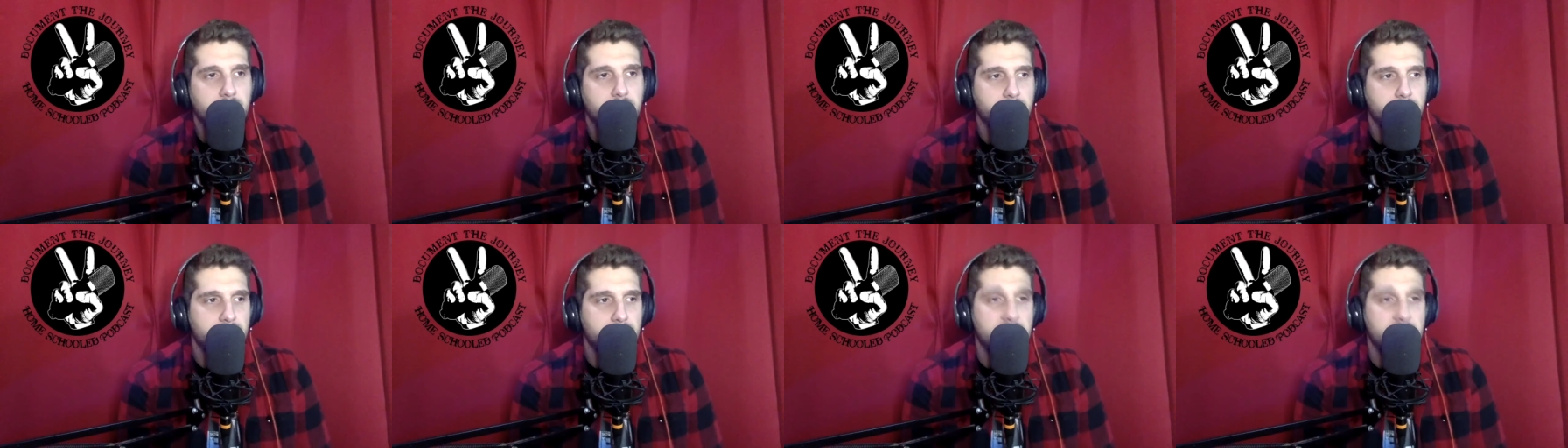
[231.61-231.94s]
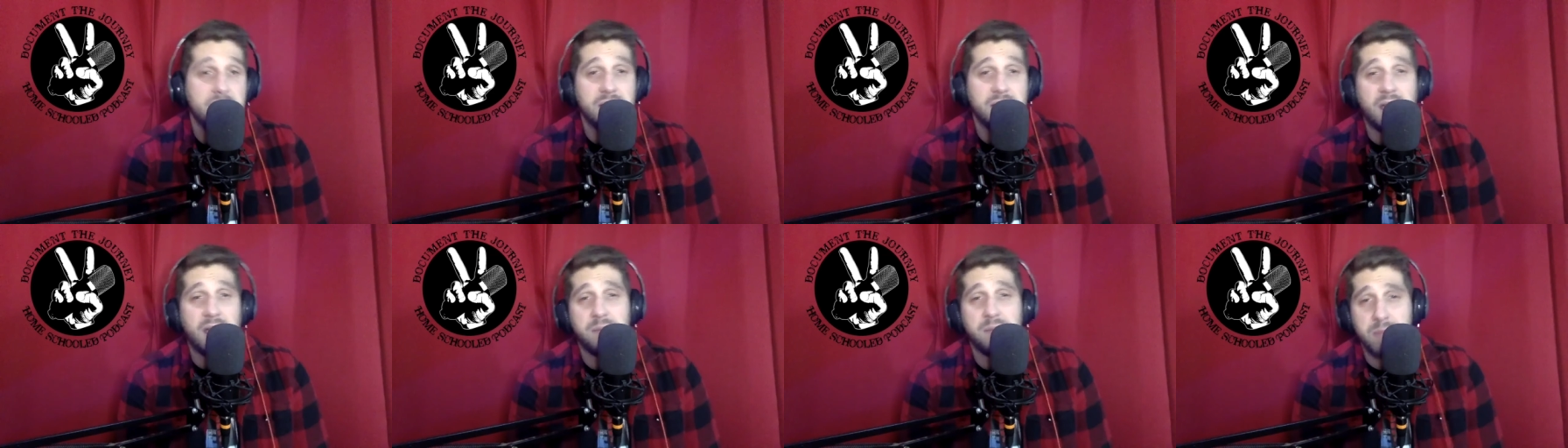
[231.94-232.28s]

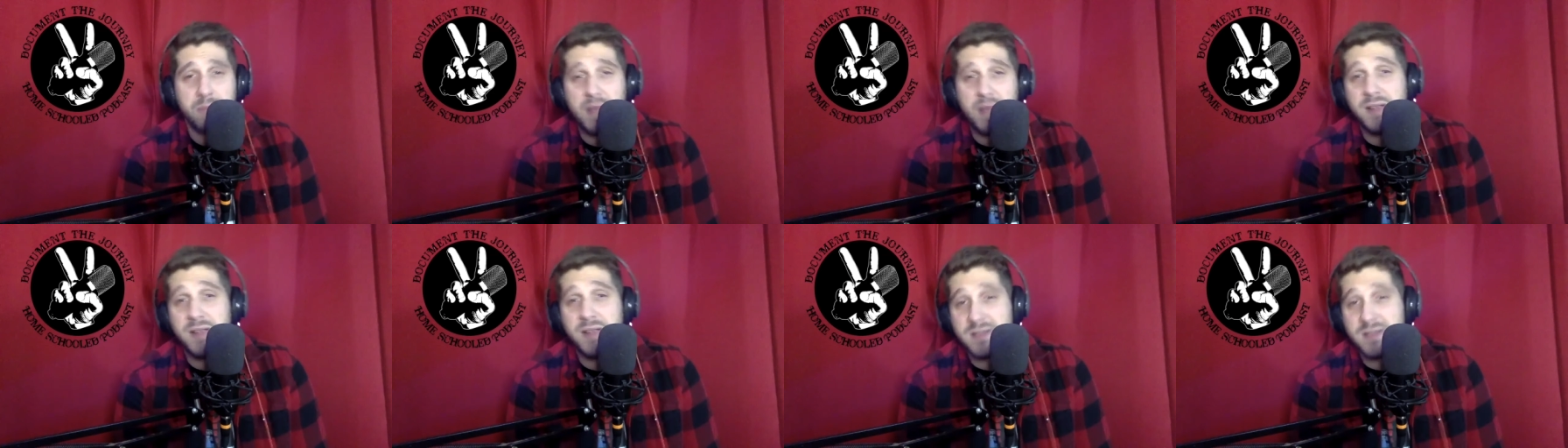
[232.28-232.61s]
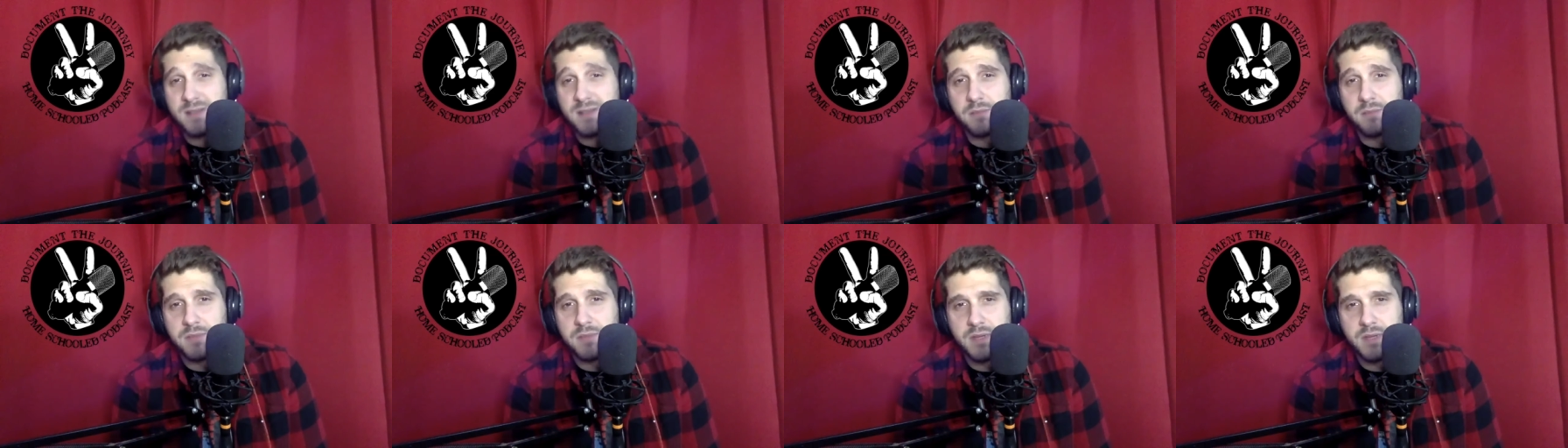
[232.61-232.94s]
mean
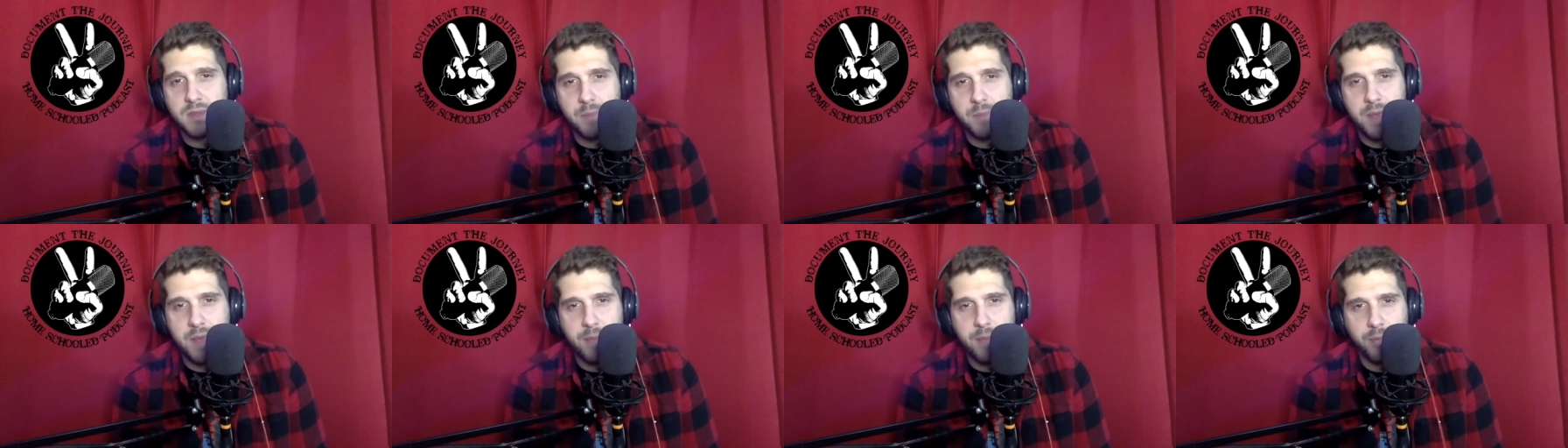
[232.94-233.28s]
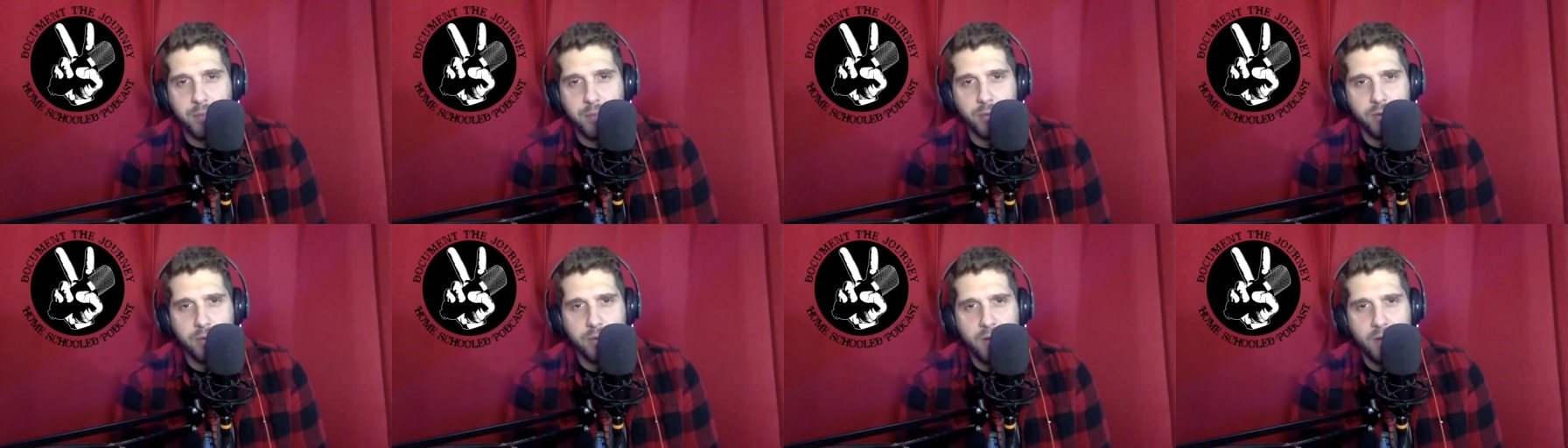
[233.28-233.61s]
something to
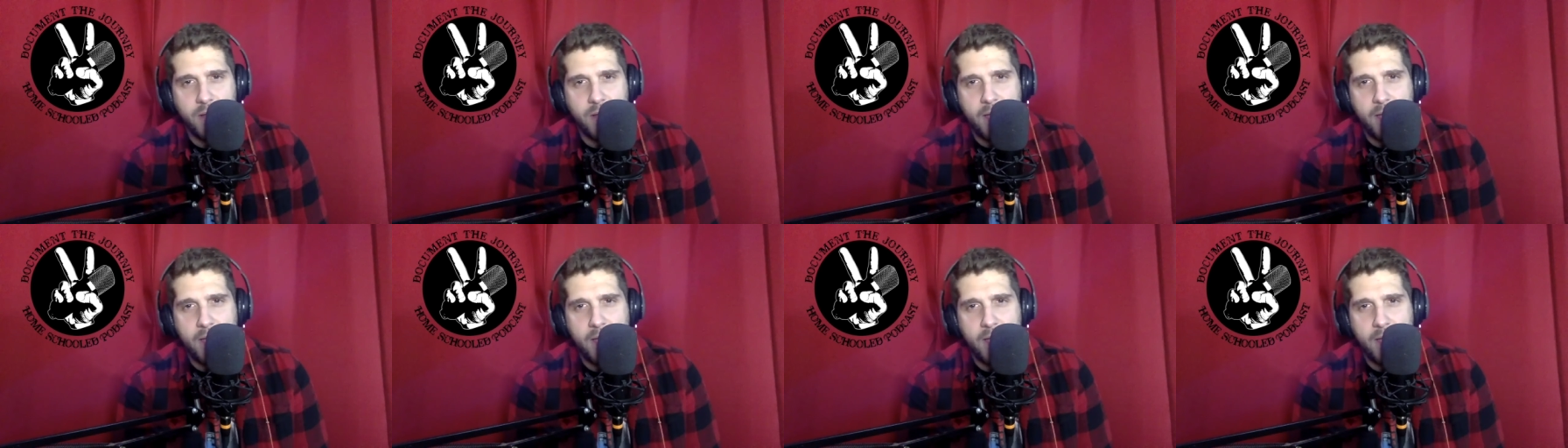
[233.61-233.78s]
people,